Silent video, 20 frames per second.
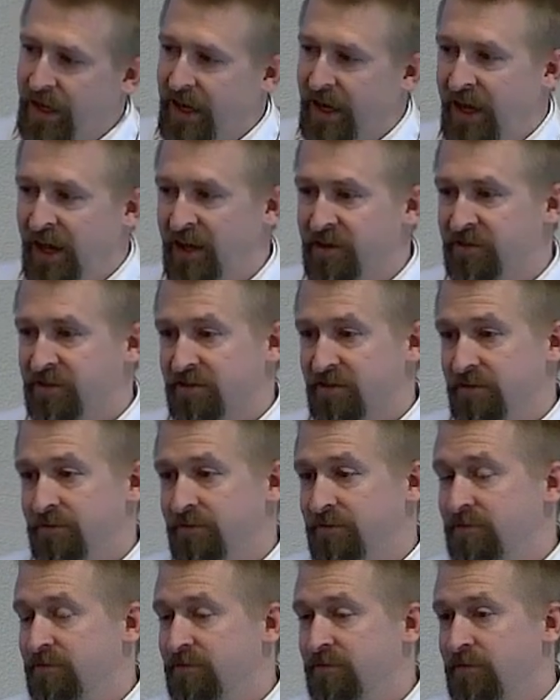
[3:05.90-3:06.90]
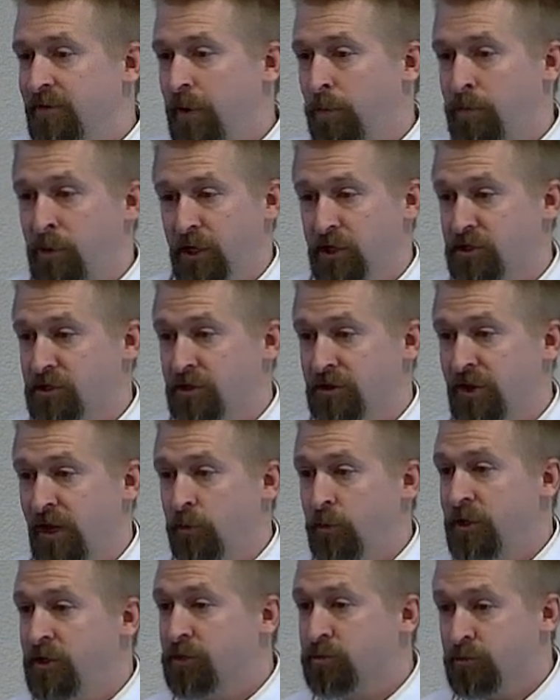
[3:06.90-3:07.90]
It's a picture that
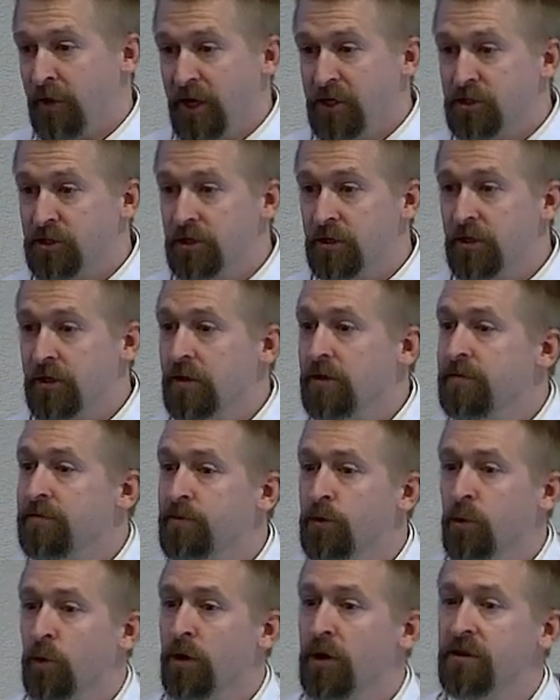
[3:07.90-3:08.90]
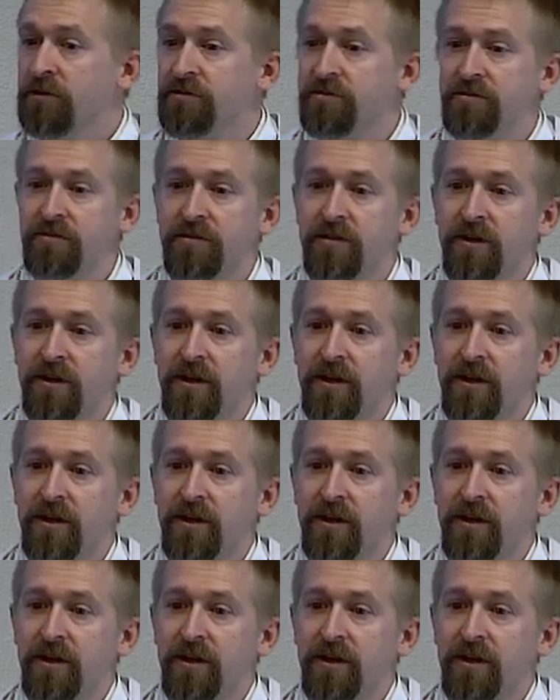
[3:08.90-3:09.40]
we treasure, of course,